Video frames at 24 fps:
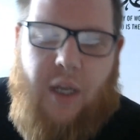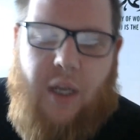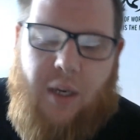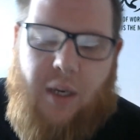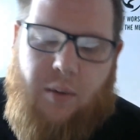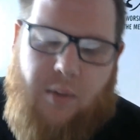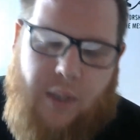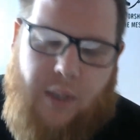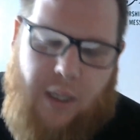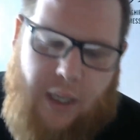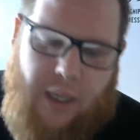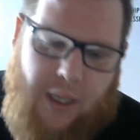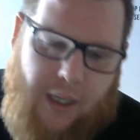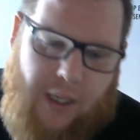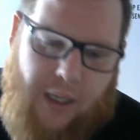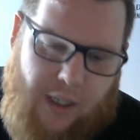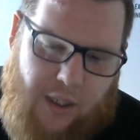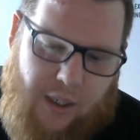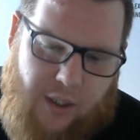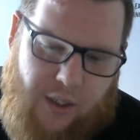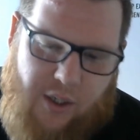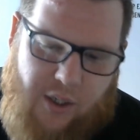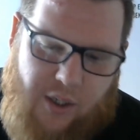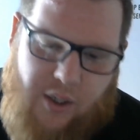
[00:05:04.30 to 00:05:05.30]
it was in
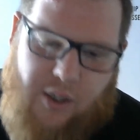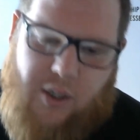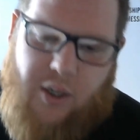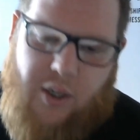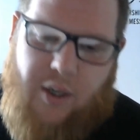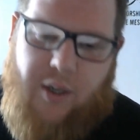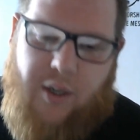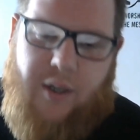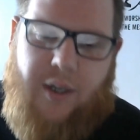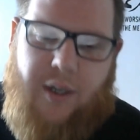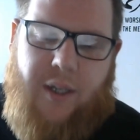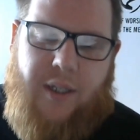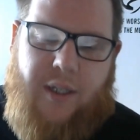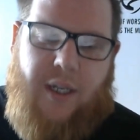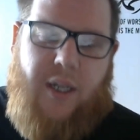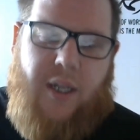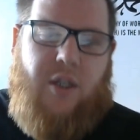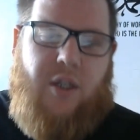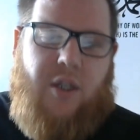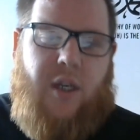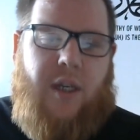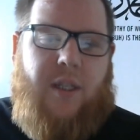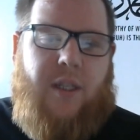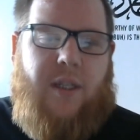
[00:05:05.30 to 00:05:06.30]
English, so it
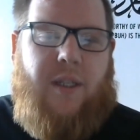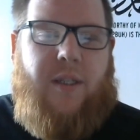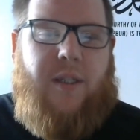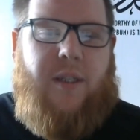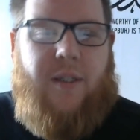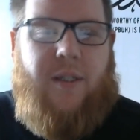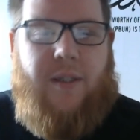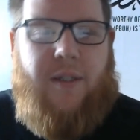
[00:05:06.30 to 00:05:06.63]
said Jesus.